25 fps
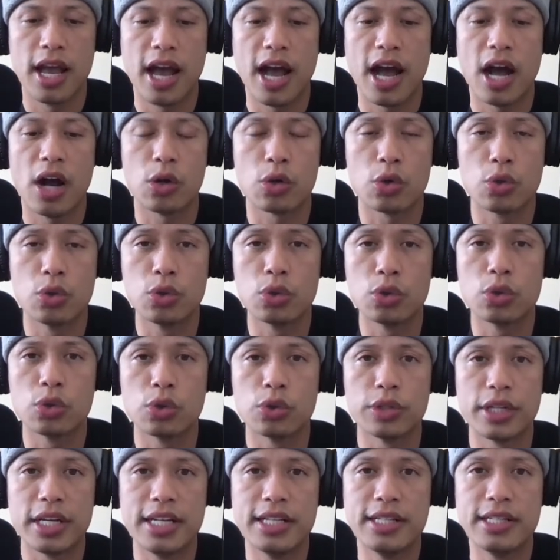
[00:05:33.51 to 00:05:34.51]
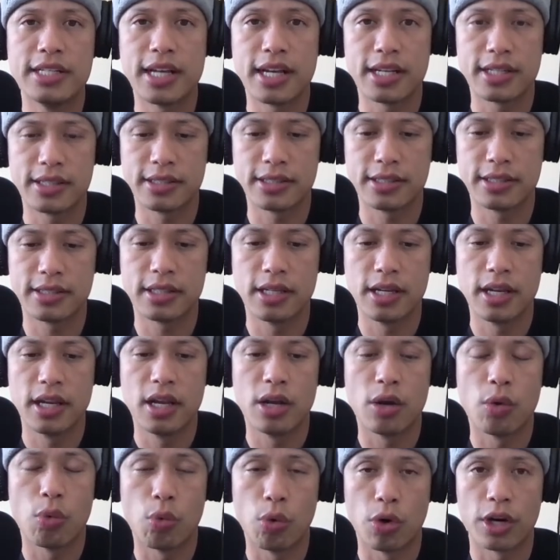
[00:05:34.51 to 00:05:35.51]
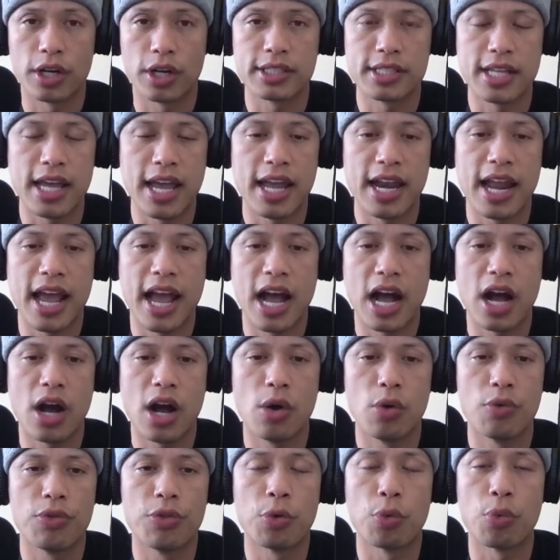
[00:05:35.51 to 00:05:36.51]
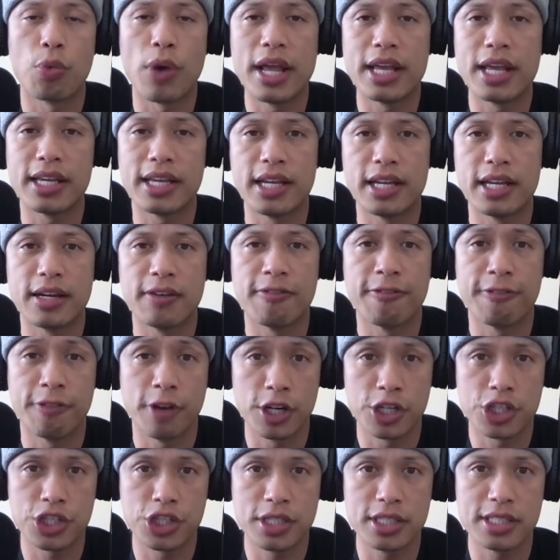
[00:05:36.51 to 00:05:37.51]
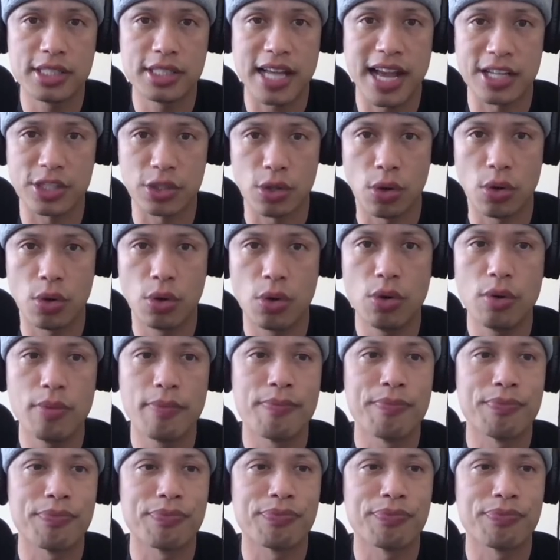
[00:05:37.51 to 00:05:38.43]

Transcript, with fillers: how Google Index works, and how the ranking functions as a whole,